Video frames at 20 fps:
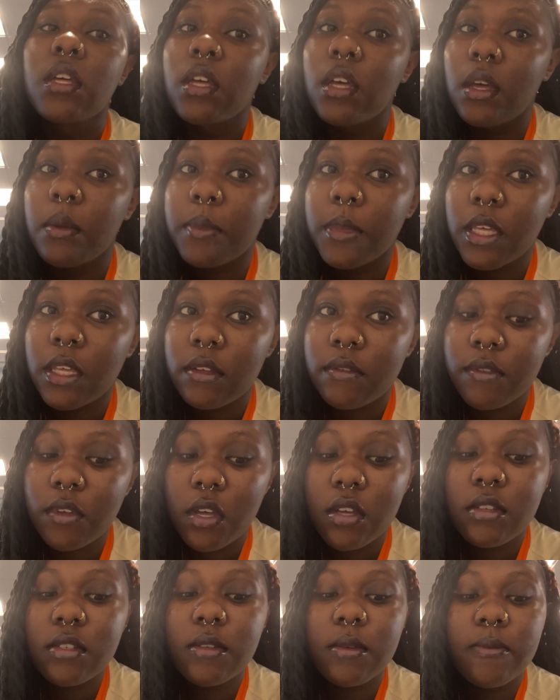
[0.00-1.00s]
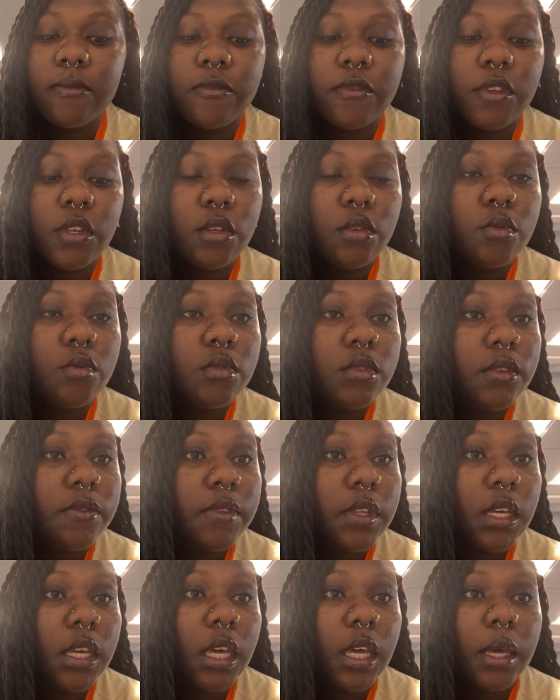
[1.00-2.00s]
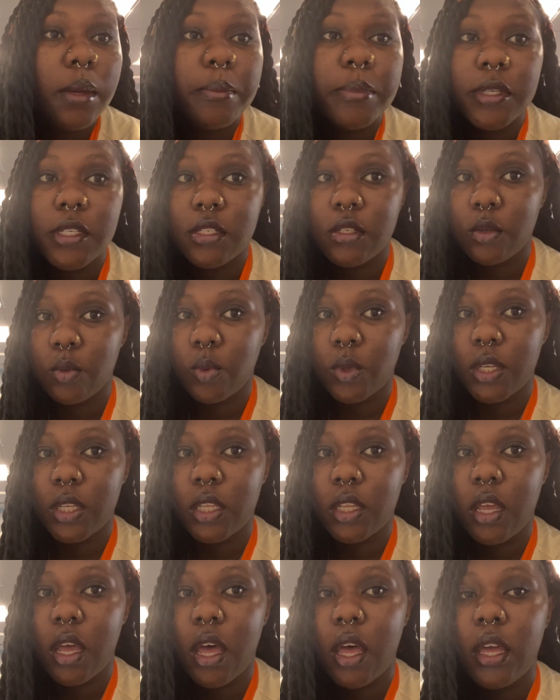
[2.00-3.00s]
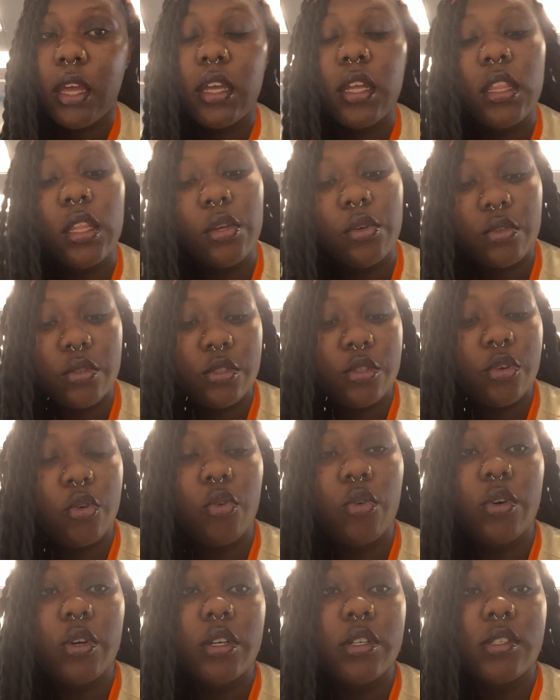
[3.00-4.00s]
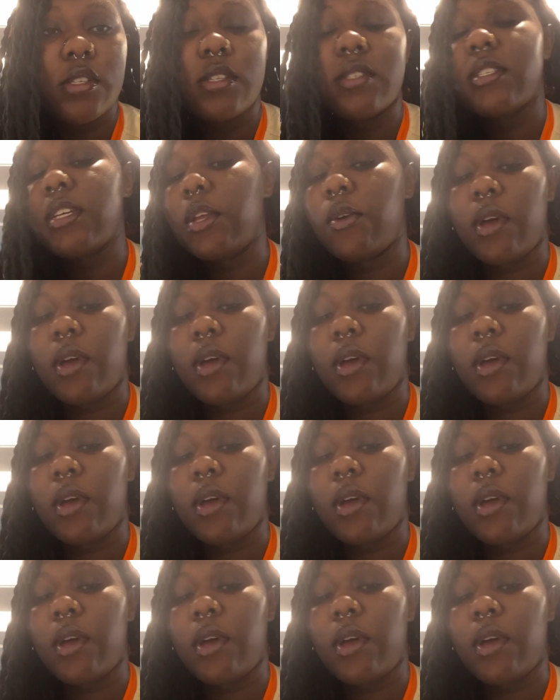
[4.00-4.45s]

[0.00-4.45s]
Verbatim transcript: I'm gonna give y'all some views of the campus and whatnot, a little tour since I don't